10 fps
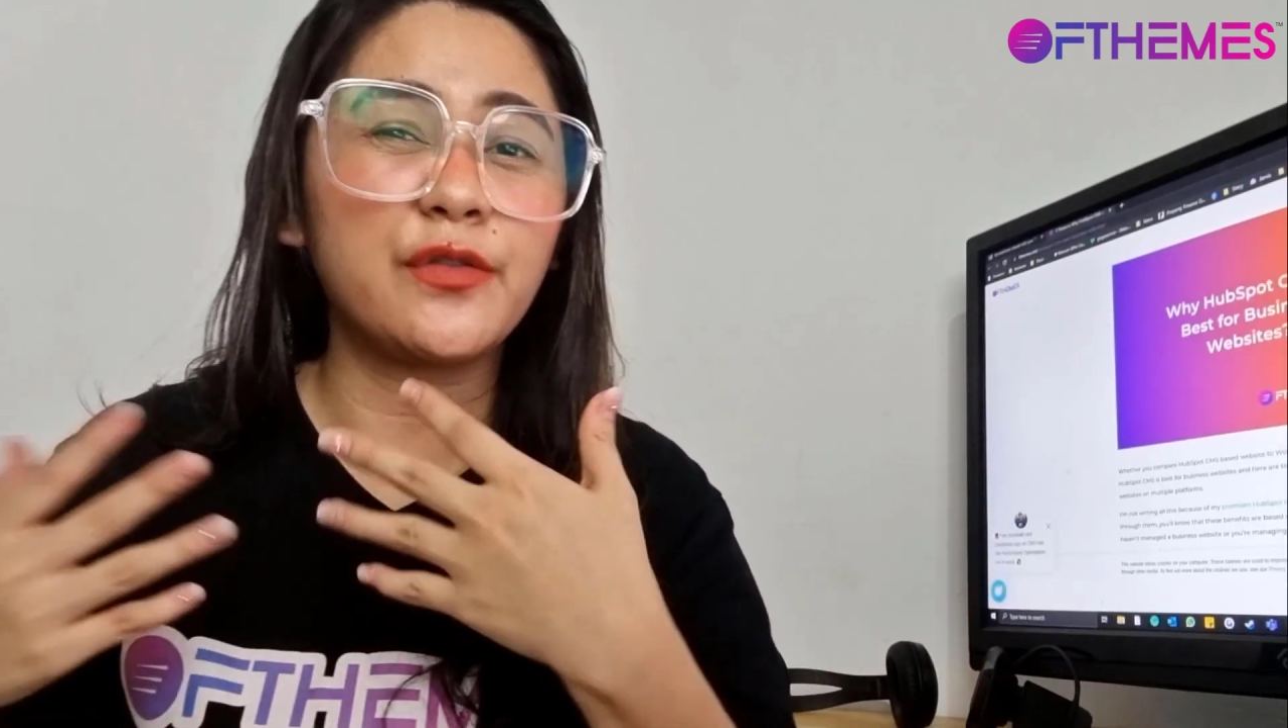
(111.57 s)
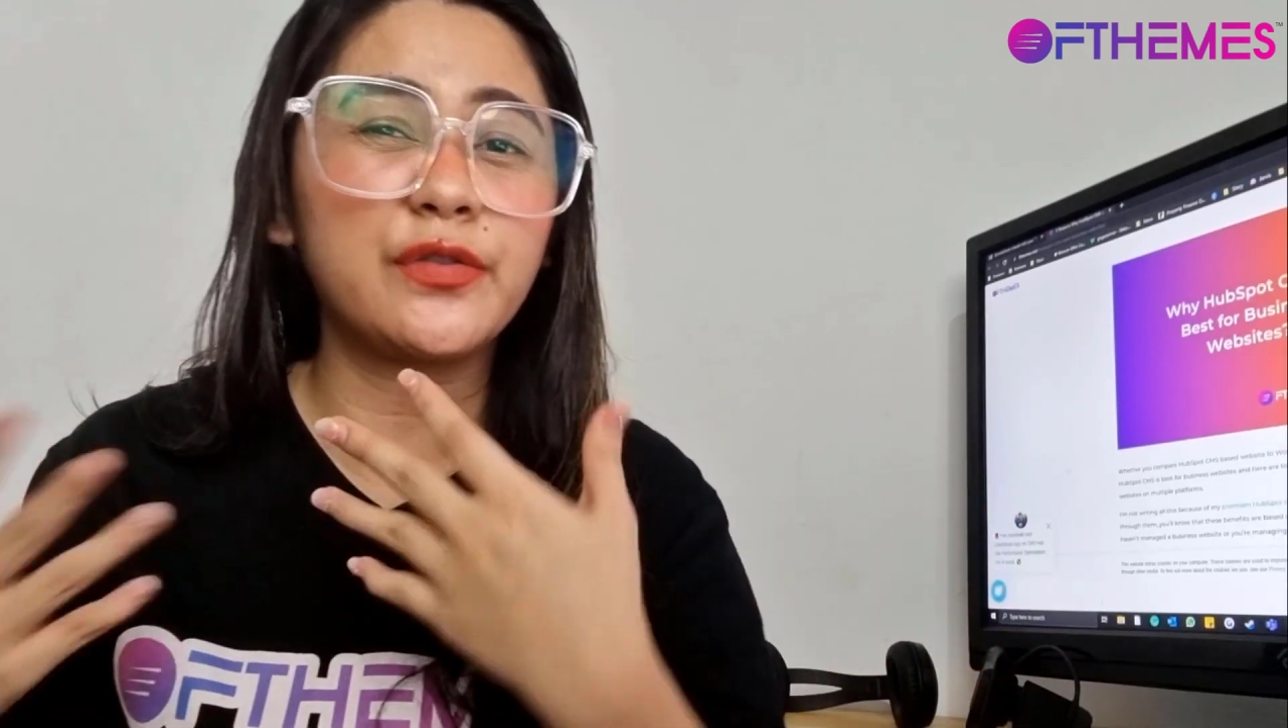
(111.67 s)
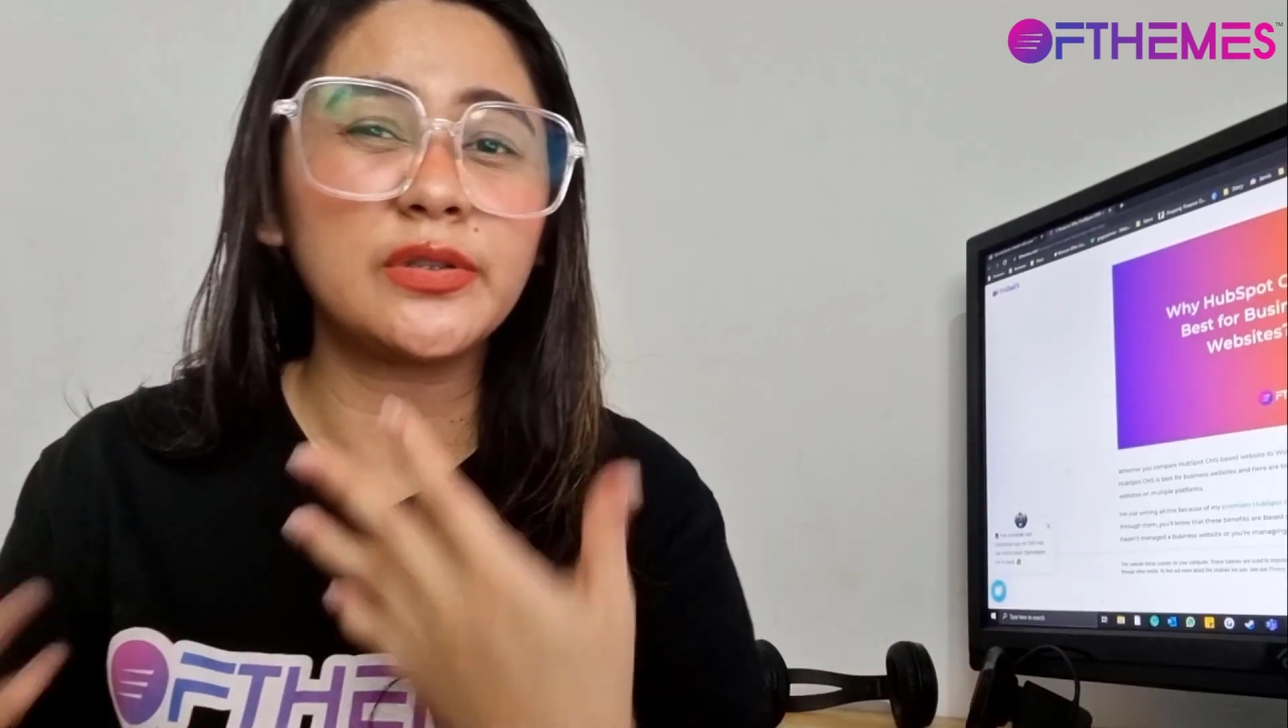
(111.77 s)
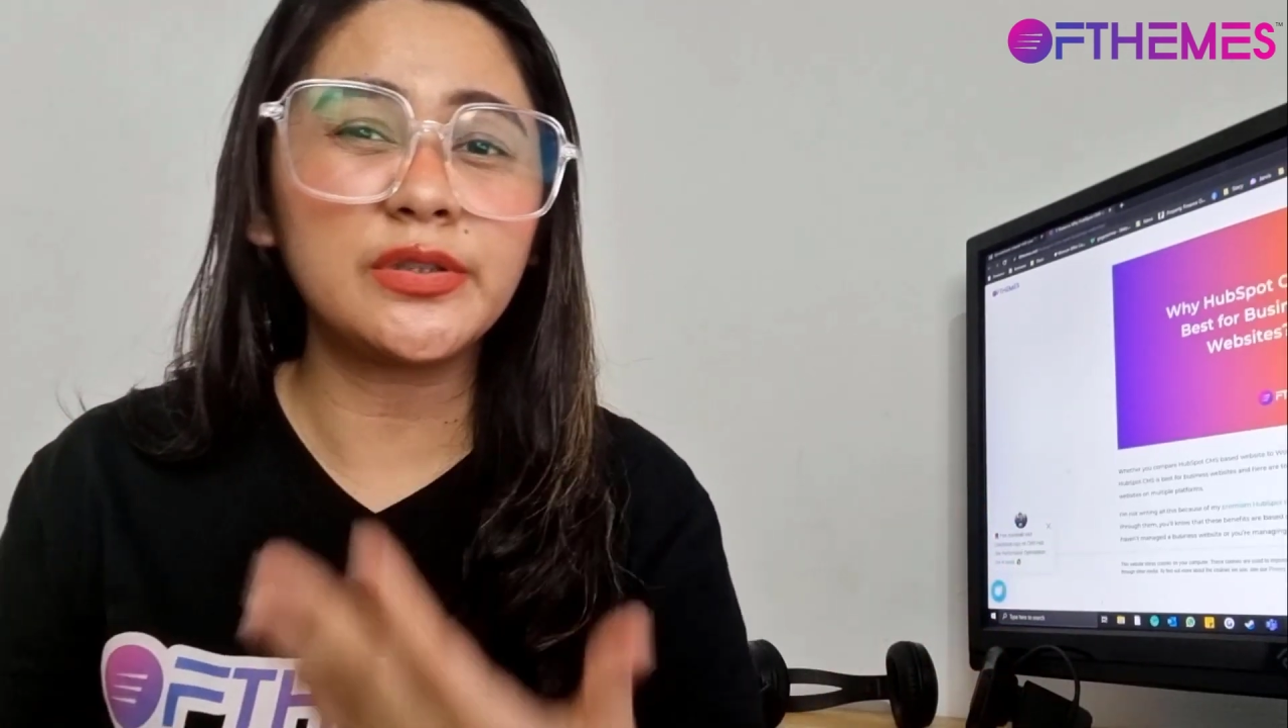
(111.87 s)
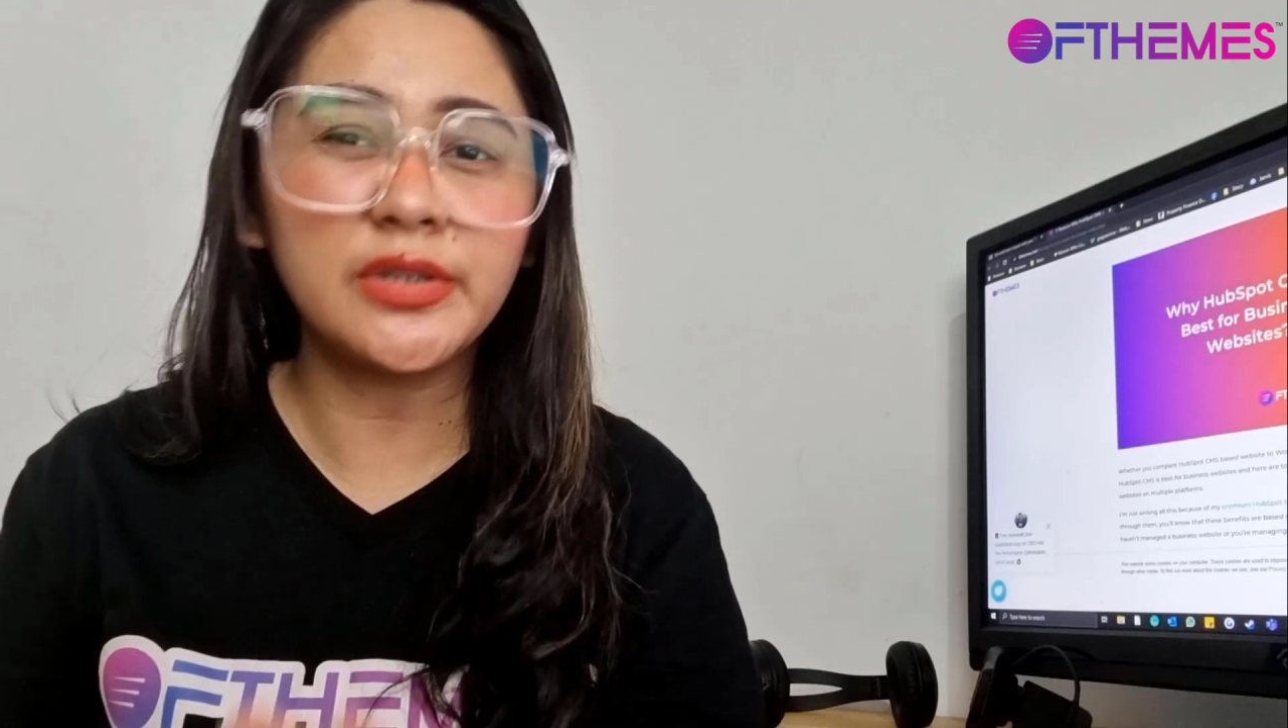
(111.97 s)

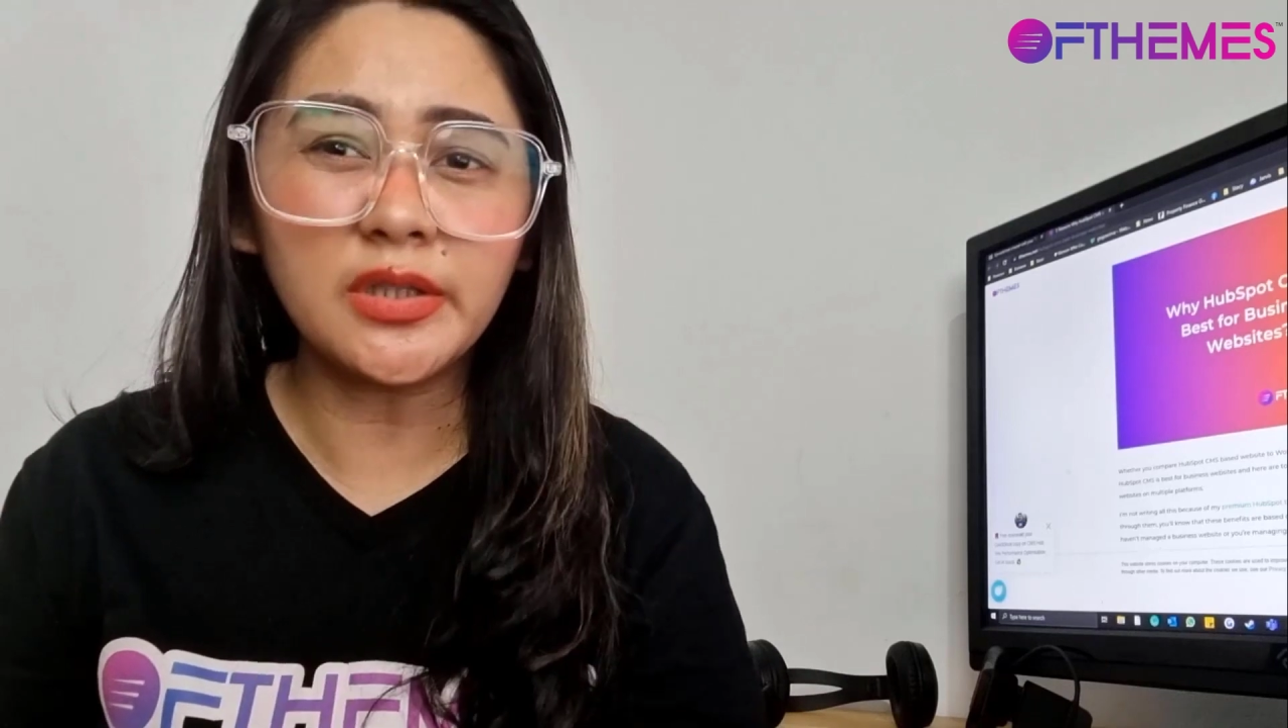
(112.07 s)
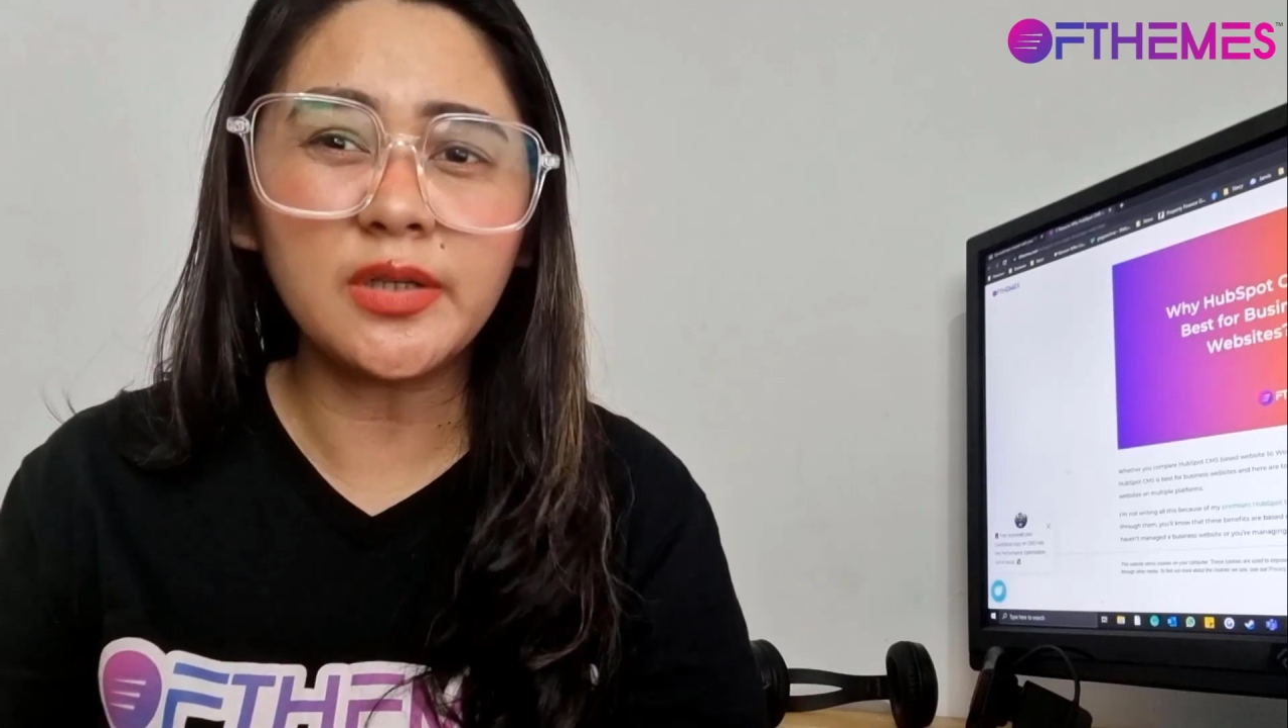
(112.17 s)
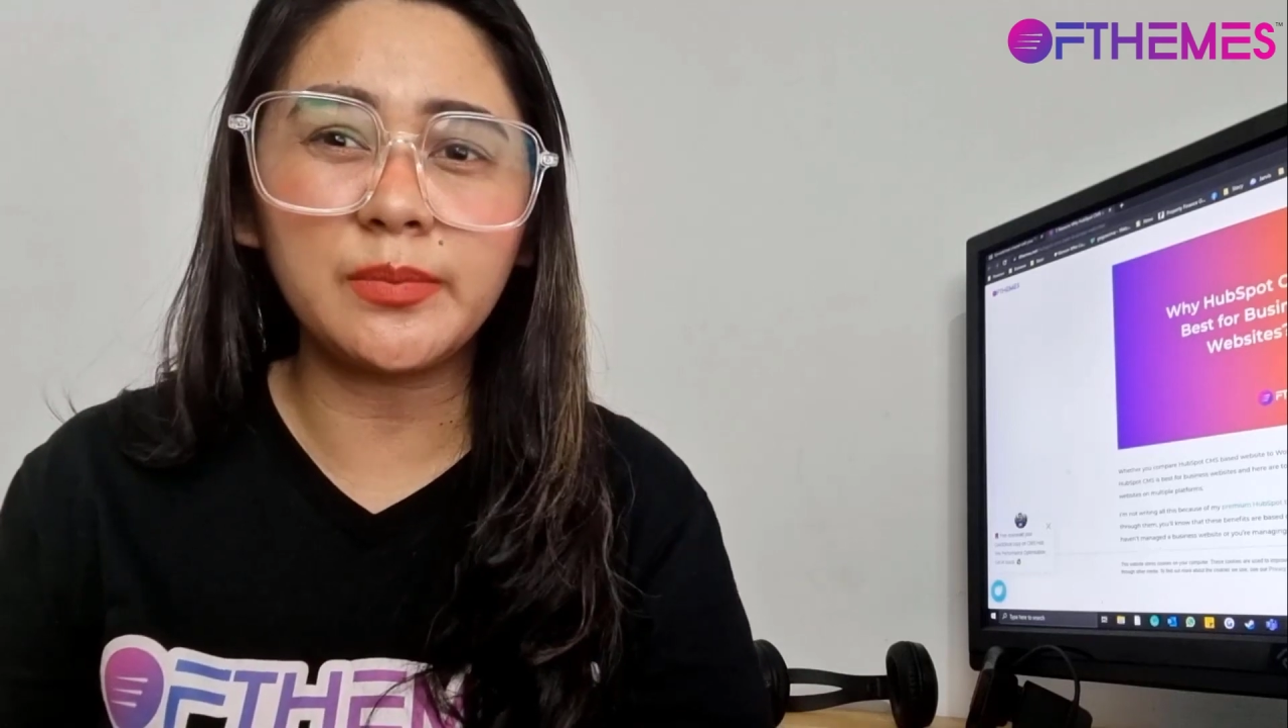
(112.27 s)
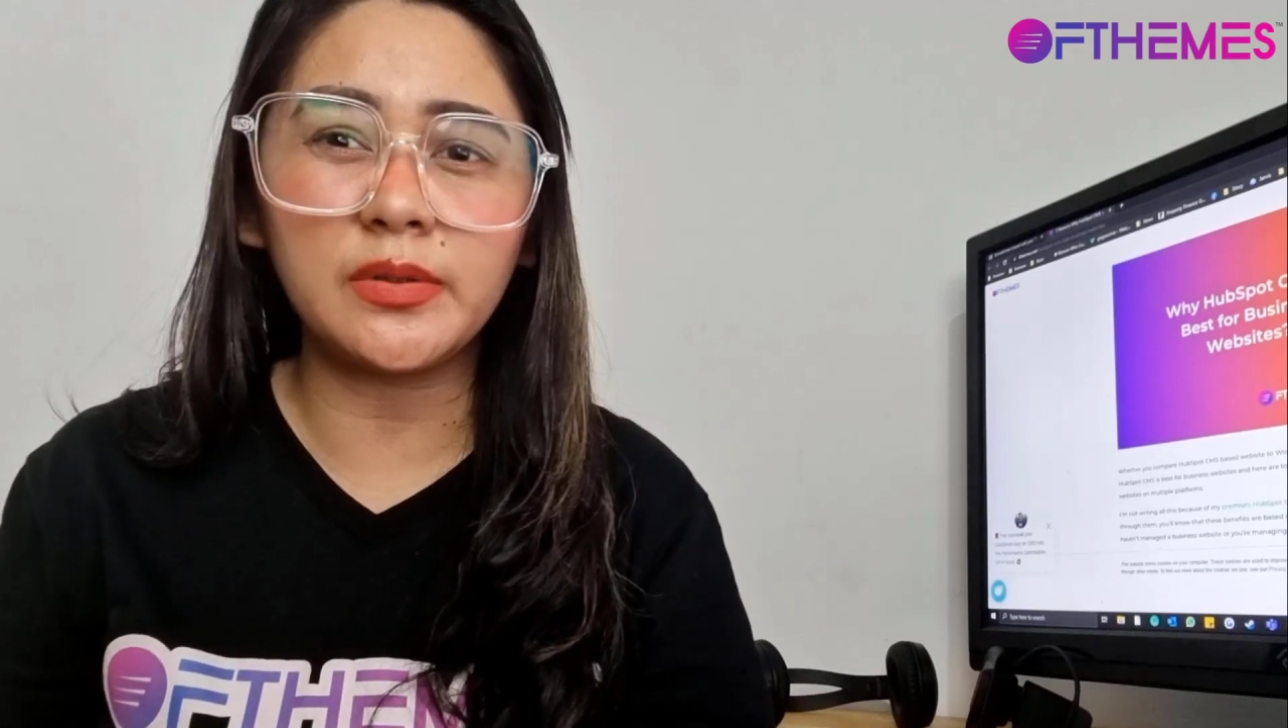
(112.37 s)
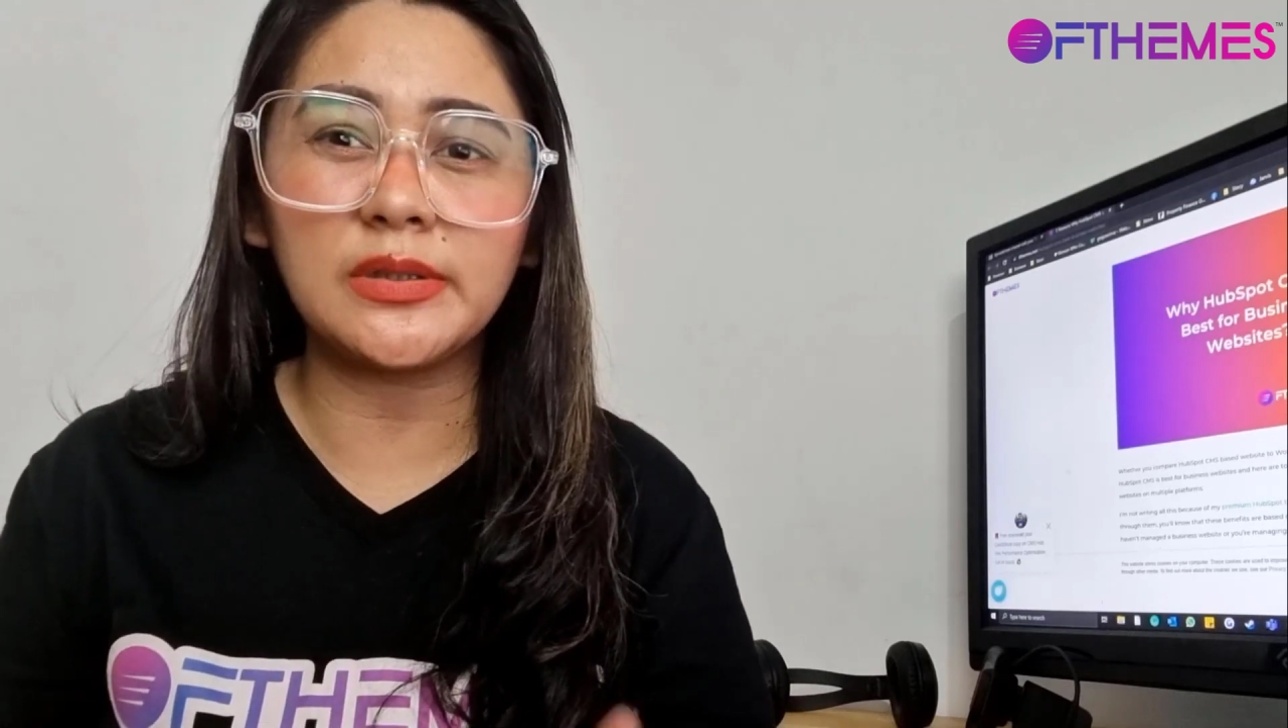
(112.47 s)

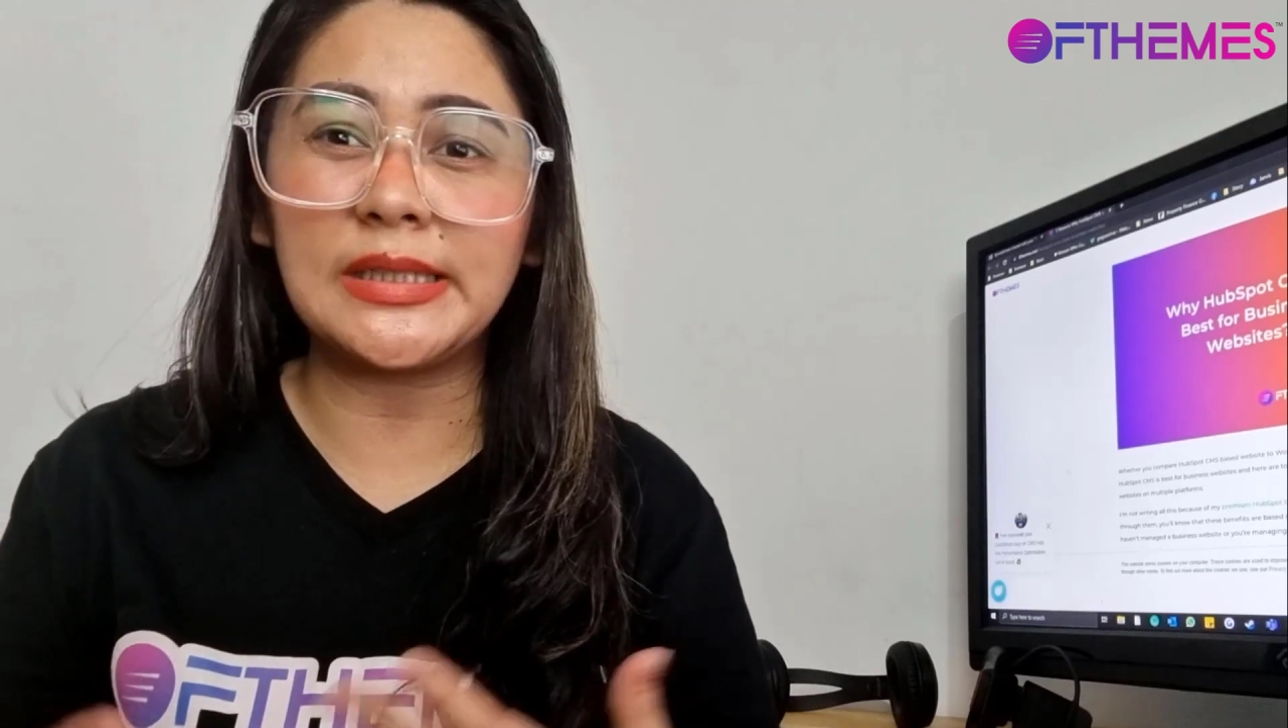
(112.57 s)
vulnerable